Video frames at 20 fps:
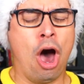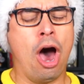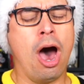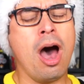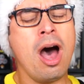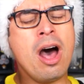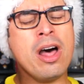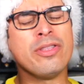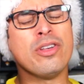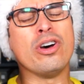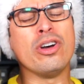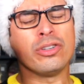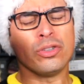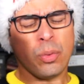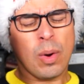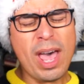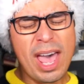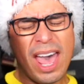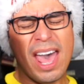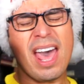On the
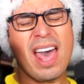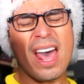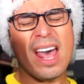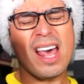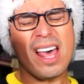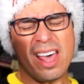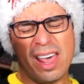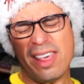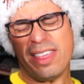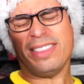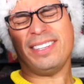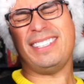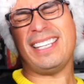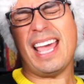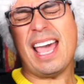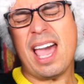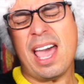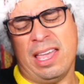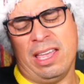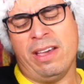12th
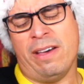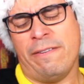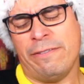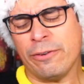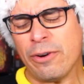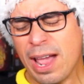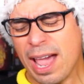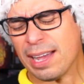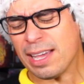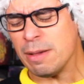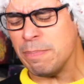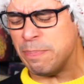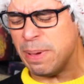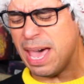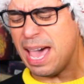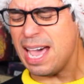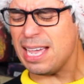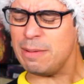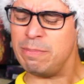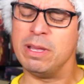day of
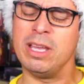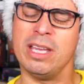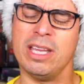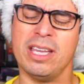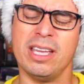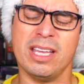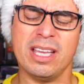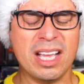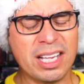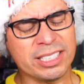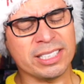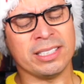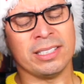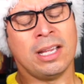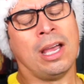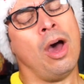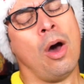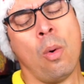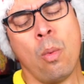Crack-a-Packmas,